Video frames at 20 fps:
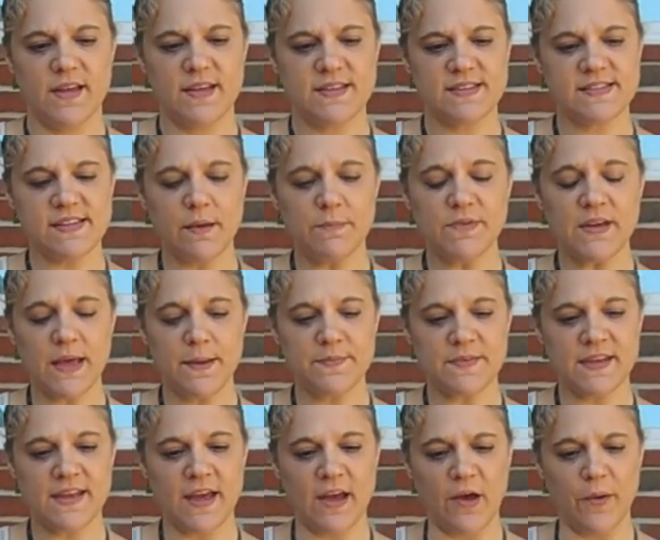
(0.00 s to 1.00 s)
"Sometimes
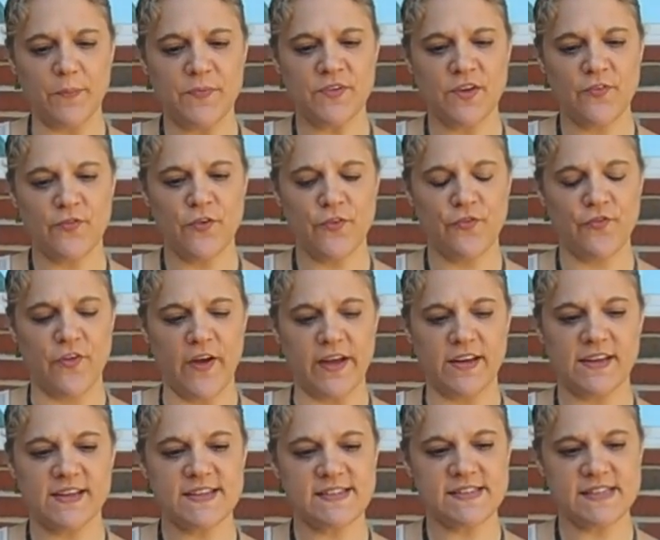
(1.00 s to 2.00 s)
it helps if a
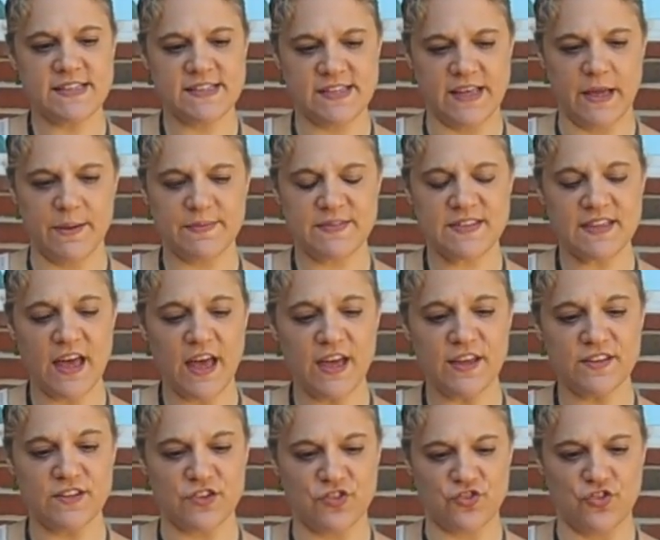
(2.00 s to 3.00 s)
friend is the same
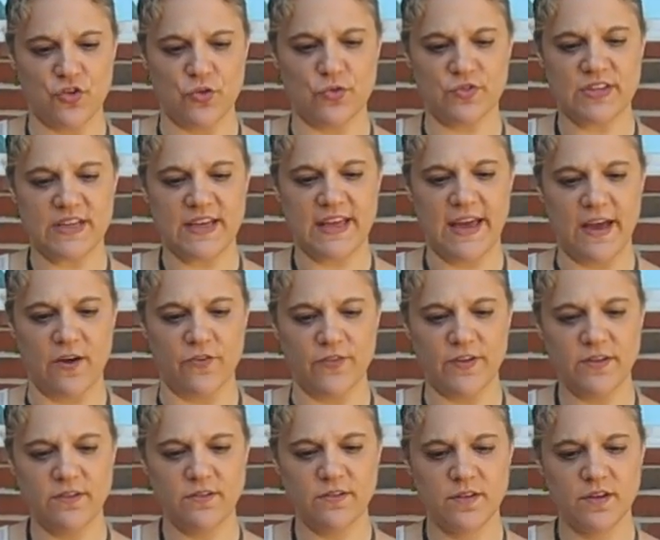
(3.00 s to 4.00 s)
size as you," said
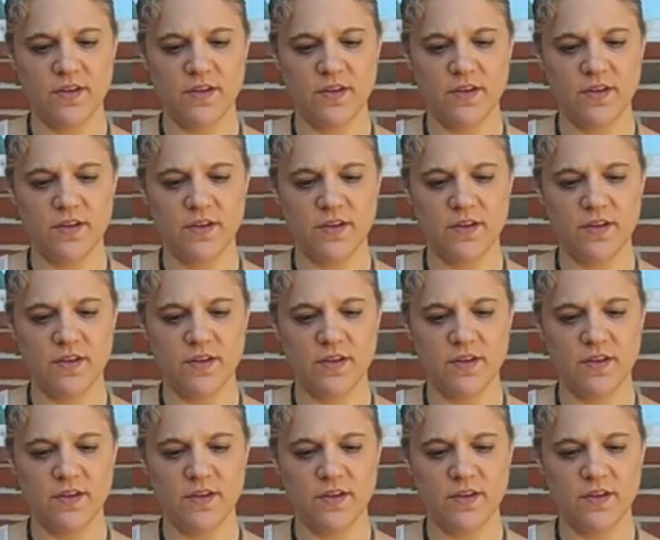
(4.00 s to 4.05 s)
Calvin.